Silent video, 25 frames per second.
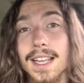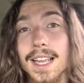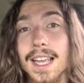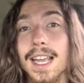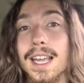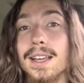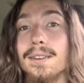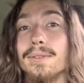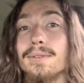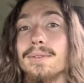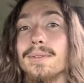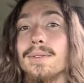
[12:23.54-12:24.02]

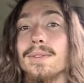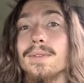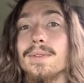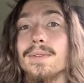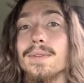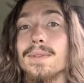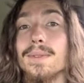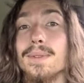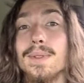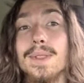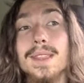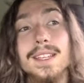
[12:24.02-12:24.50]
if
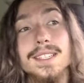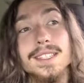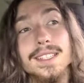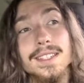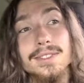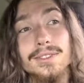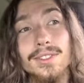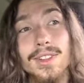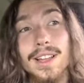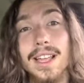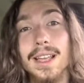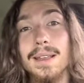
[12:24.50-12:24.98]
this
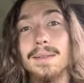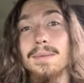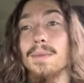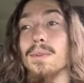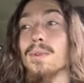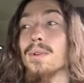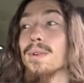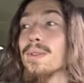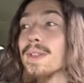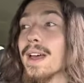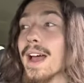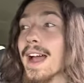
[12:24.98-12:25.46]
claim
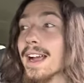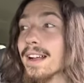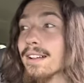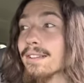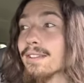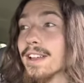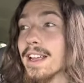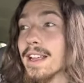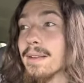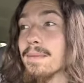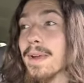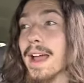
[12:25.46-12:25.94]
or that
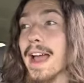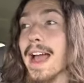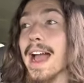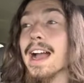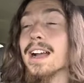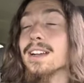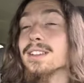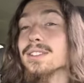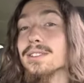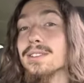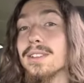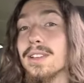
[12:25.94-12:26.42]
claim
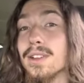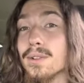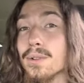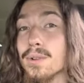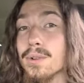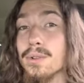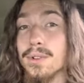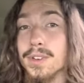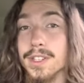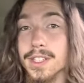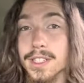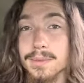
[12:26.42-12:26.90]
actually
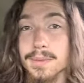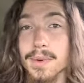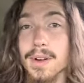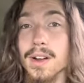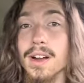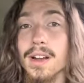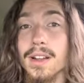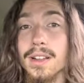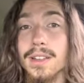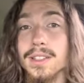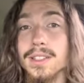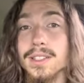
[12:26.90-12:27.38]

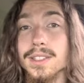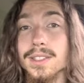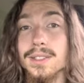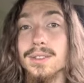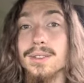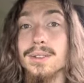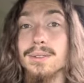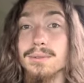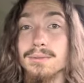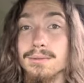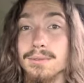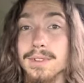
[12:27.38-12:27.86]
corresponds
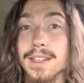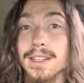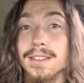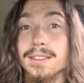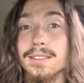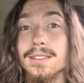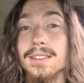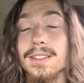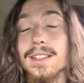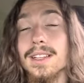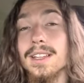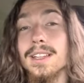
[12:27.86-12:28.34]
to the
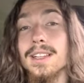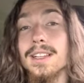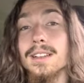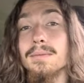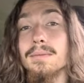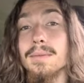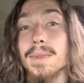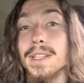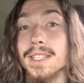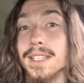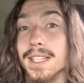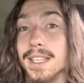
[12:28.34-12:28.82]
real
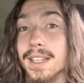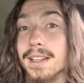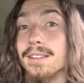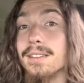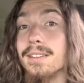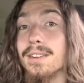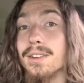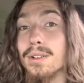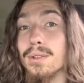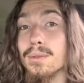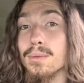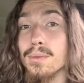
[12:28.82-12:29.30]

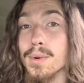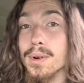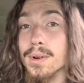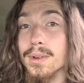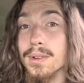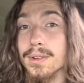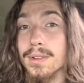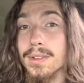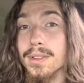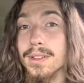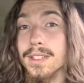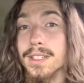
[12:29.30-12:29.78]
material
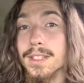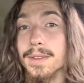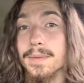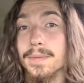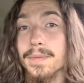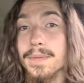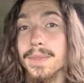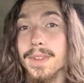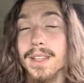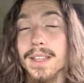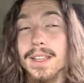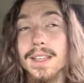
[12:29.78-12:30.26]
world?
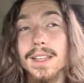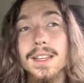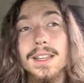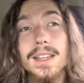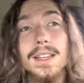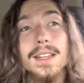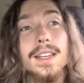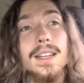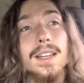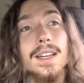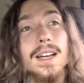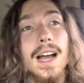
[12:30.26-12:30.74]

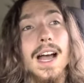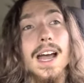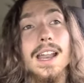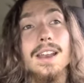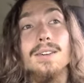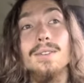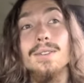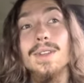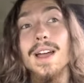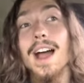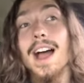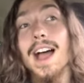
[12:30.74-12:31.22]
I
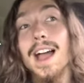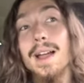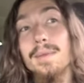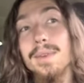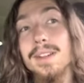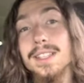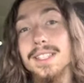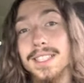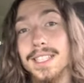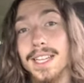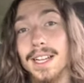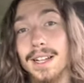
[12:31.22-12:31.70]
know that I
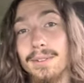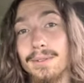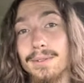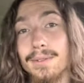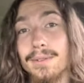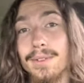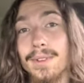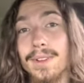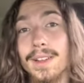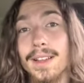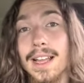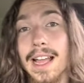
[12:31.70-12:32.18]

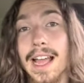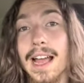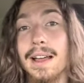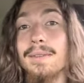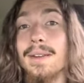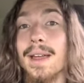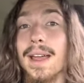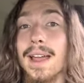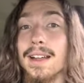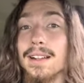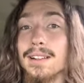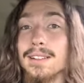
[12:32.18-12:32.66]
myself
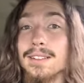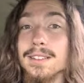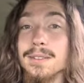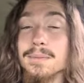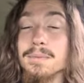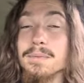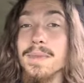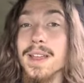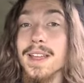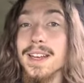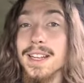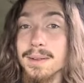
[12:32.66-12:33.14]
have held
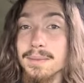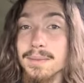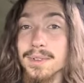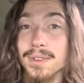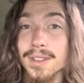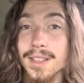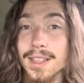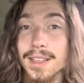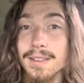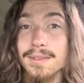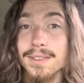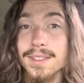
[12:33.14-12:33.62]
many
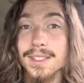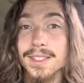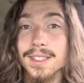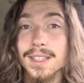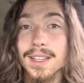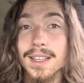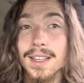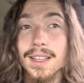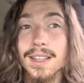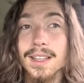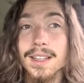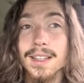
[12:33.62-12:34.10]
beliefs
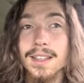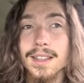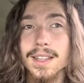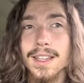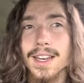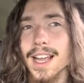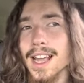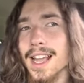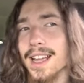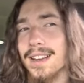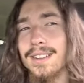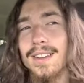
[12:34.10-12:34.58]

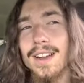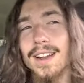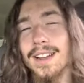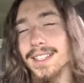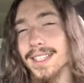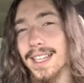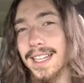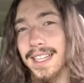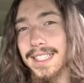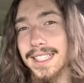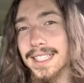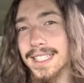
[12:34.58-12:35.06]
that I had
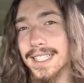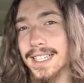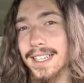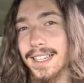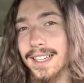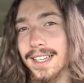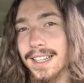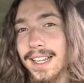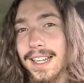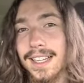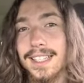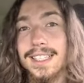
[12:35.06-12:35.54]
not
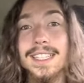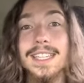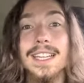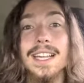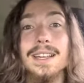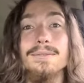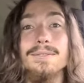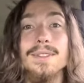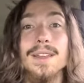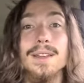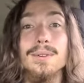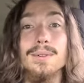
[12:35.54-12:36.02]
tested to
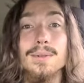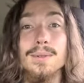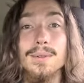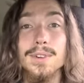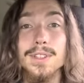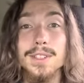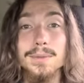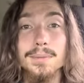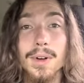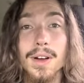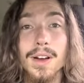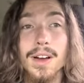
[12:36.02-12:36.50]
see if they
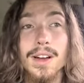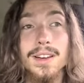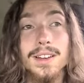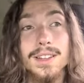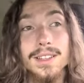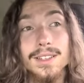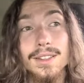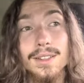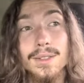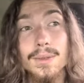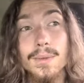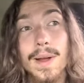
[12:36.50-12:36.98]

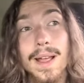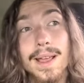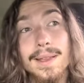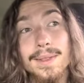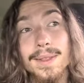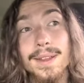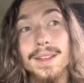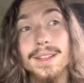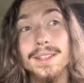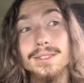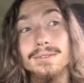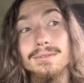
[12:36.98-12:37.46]
correspond to the way
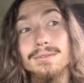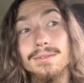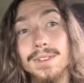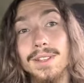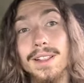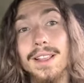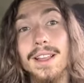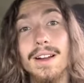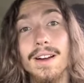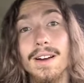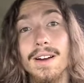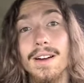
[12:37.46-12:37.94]
things
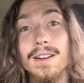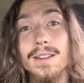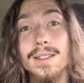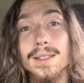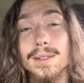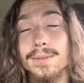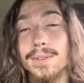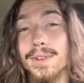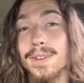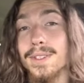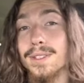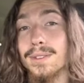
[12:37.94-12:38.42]
really are in
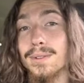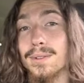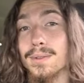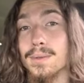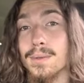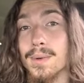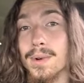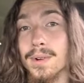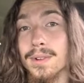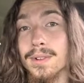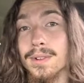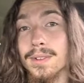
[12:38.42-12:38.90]
the physical
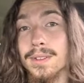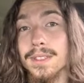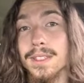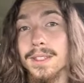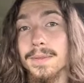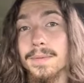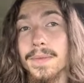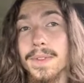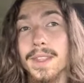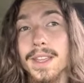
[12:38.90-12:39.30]
world.